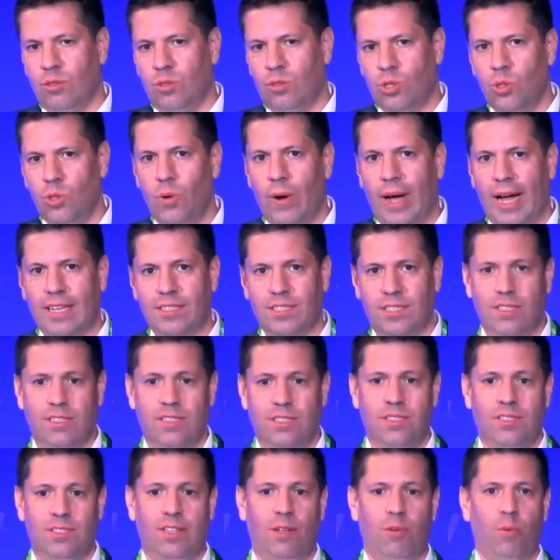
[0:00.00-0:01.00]
two
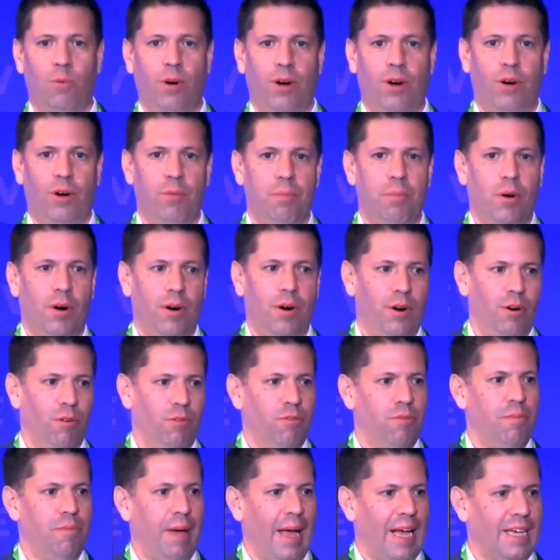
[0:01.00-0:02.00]
assets that were part
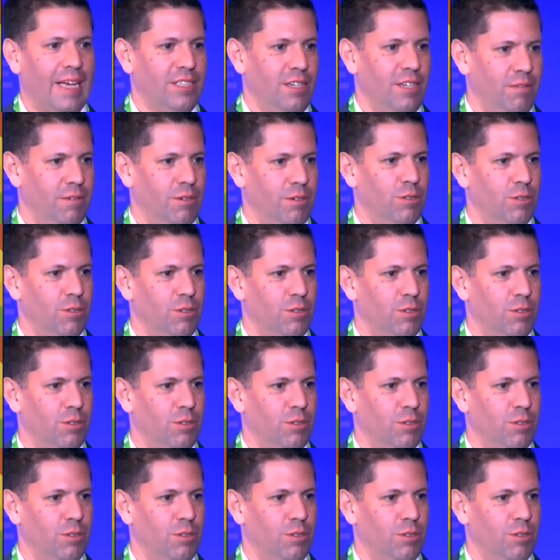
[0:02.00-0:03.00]
of Max Silver's
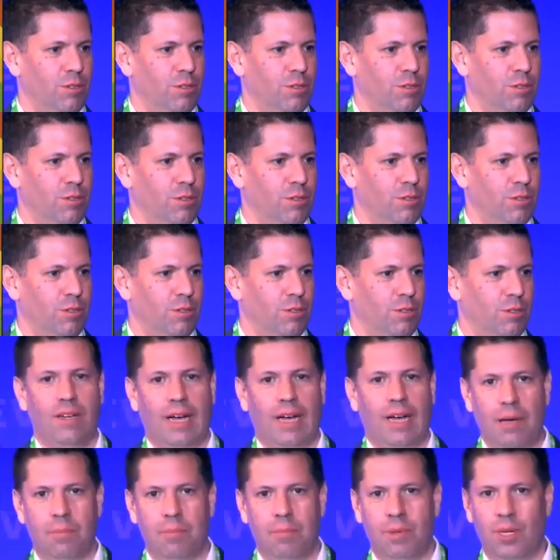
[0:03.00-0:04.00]
original
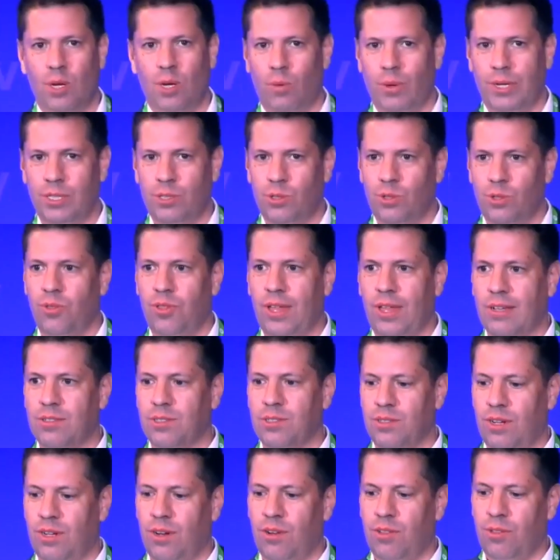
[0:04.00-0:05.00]
IPO in
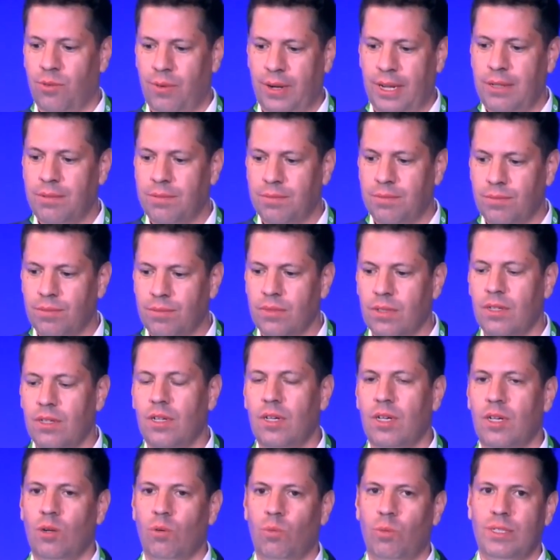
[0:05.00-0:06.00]
2003.
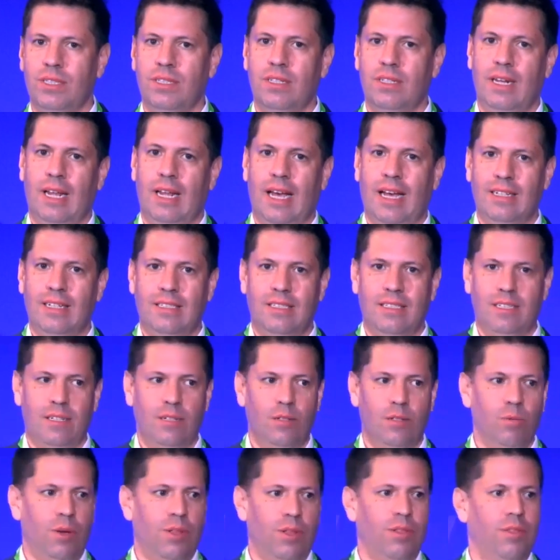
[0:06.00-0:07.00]
We did a
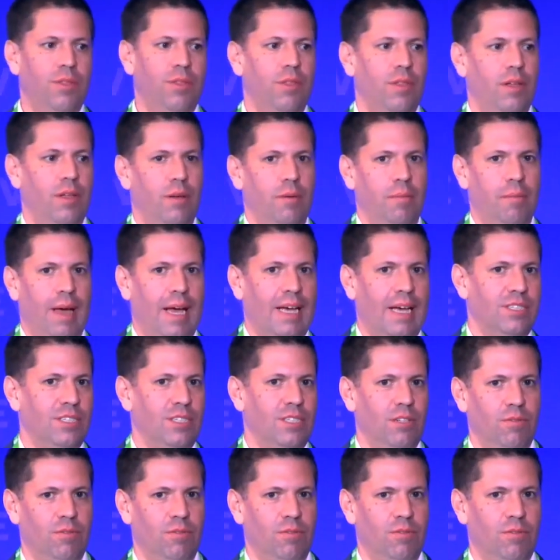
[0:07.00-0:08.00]
deal with Max
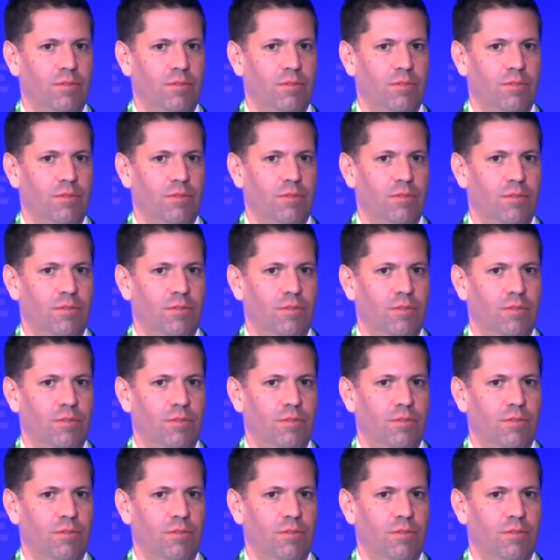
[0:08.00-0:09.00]
Silver
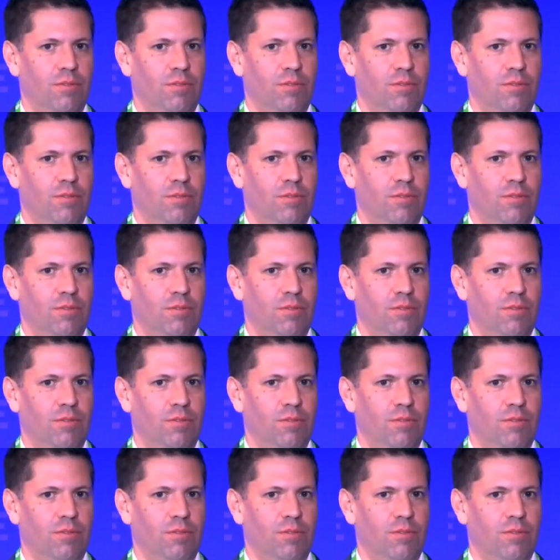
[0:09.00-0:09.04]
in